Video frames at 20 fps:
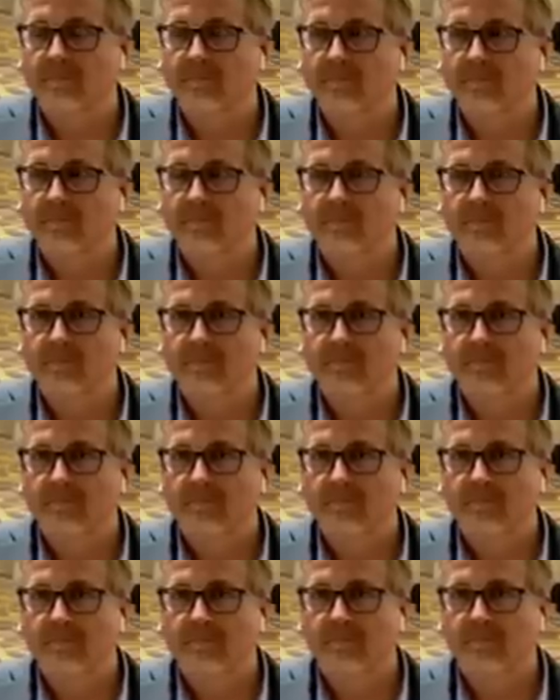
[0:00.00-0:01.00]

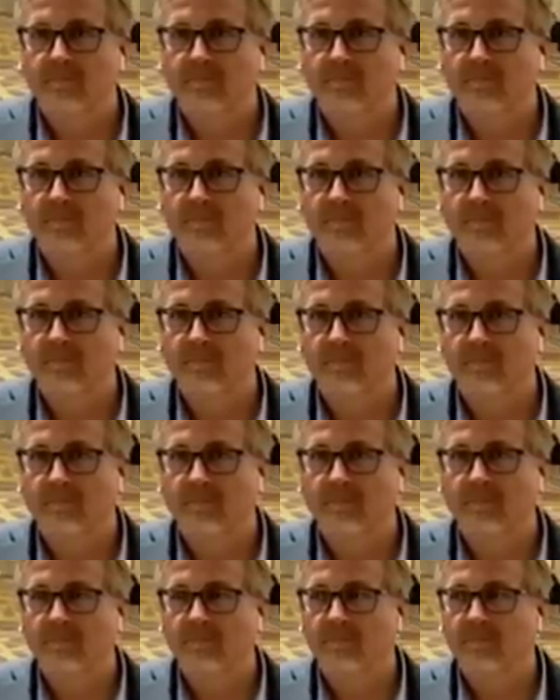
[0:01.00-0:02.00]

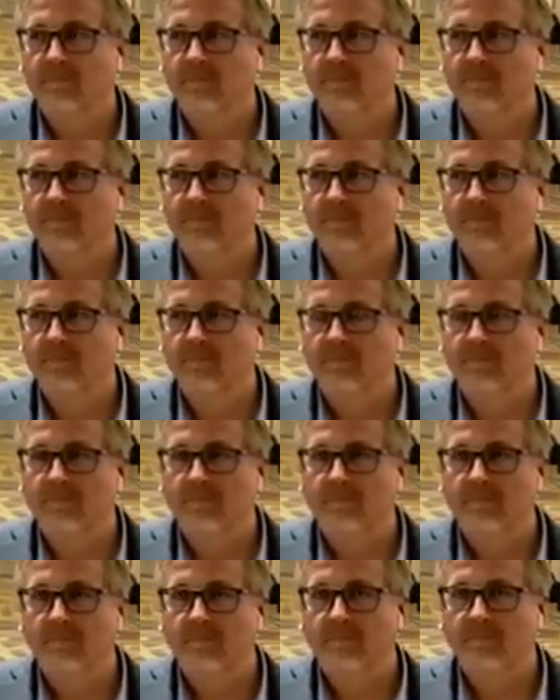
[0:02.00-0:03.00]

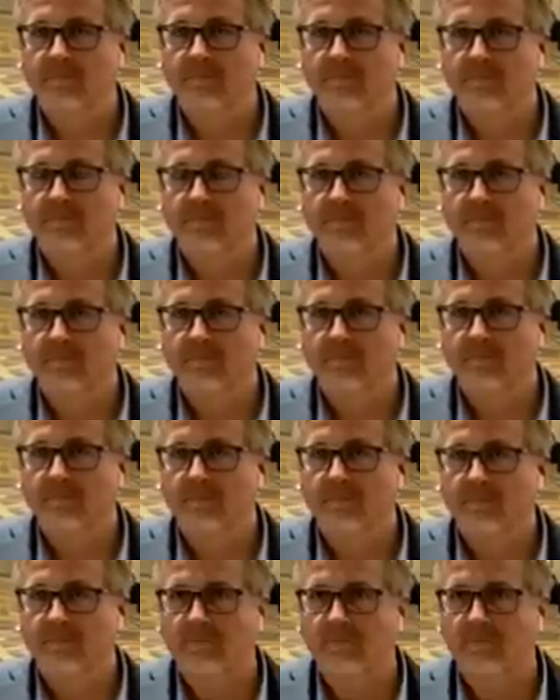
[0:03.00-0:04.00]

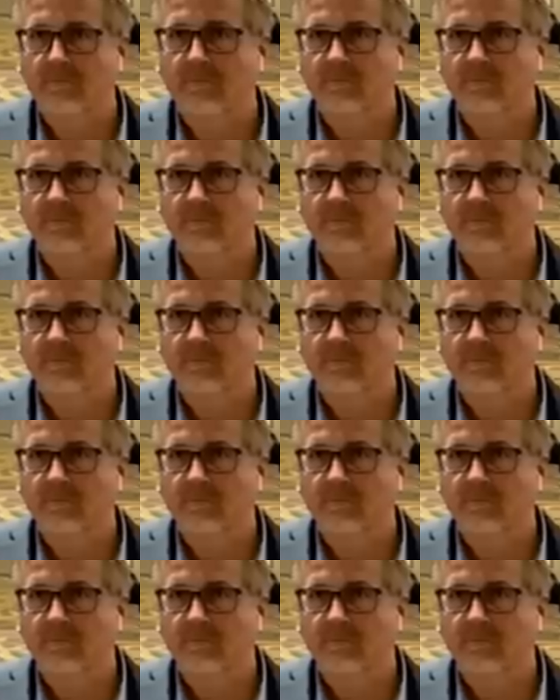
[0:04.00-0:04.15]
This person isn't speaking.